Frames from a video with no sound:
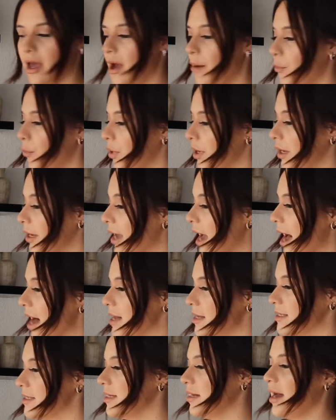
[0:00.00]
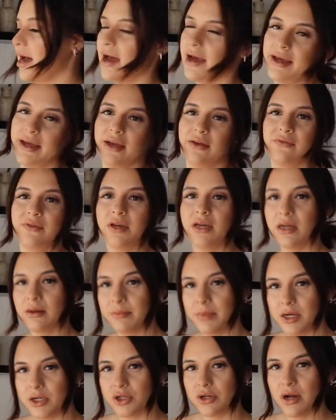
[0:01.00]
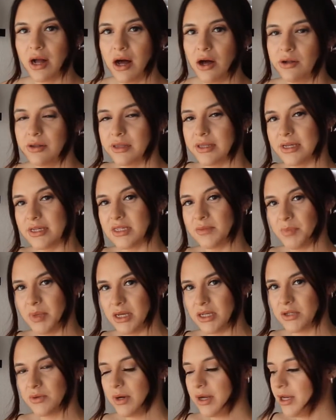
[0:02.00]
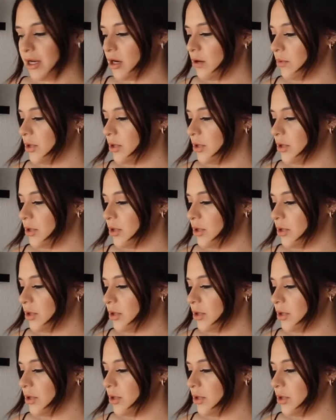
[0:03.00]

we asked the guy if he could measure out this piece right here.